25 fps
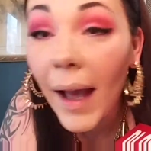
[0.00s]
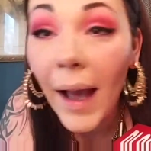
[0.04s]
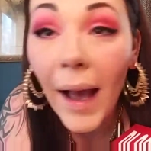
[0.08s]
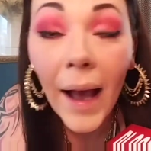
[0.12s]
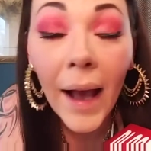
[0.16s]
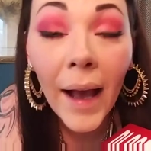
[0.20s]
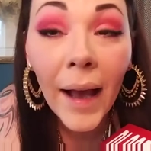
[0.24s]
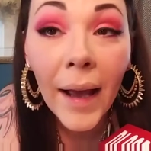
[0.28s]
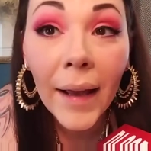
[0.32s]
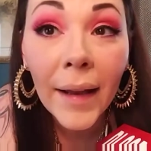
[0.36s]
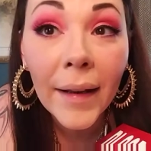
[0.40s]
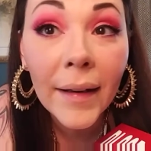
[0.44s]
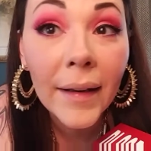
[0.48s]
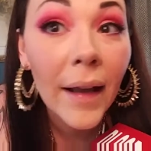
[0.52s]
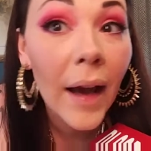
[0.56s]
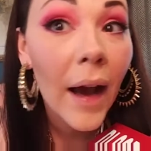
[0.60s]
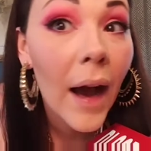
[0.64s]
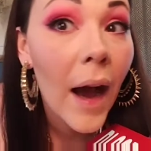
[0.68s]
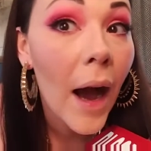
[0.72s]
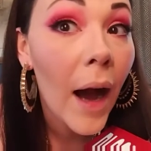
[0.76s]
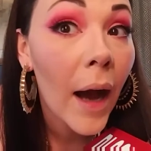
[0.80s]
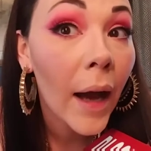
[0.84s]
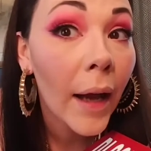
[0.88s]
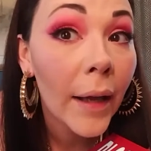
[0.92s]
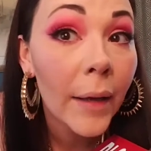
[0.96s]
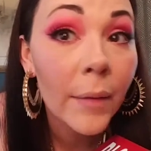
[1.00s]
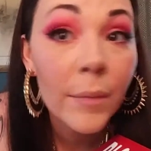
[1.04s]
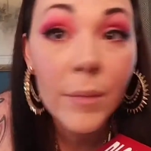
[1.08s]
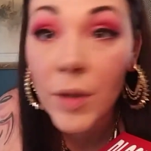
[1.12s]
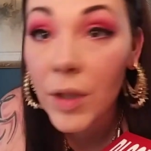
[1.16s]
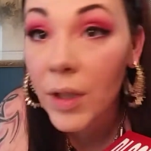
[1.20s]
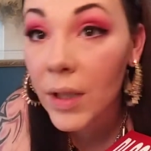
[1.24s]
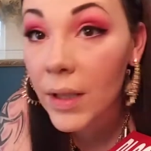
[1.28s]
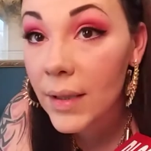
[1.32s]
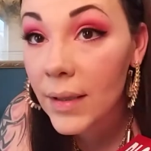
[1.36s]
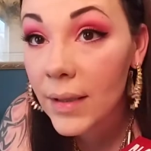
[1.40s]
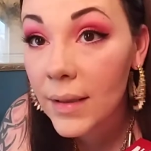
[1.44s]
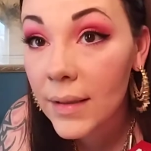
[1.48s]
And I am
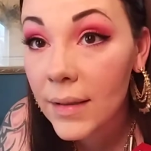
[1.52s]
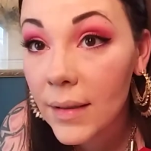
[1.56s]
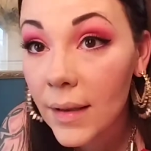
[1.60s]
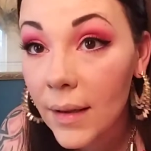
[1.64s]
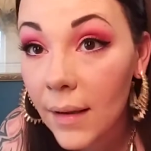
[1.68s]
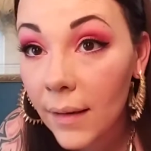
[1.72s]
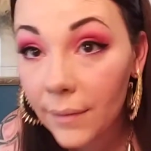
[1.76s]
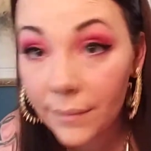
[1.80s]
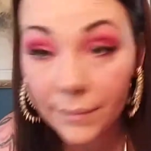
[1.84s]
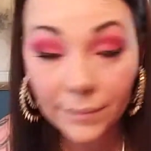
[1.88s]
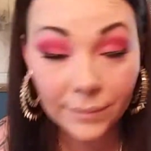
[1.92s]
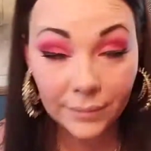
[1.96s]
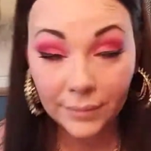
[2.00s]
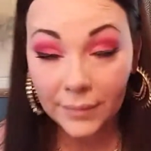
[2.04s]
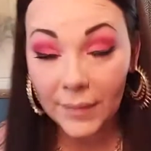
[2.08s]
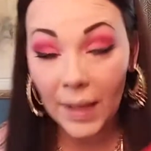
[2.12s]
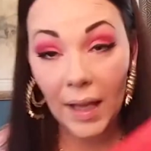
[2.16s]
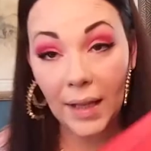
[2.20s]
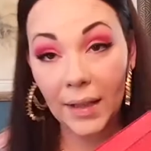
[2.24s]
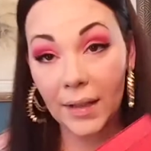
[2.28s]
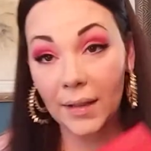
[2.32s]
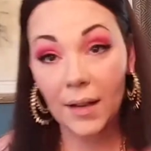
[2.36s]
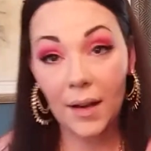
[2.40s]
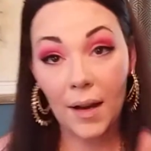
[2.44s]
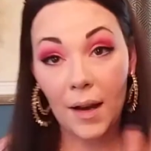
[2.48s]
just like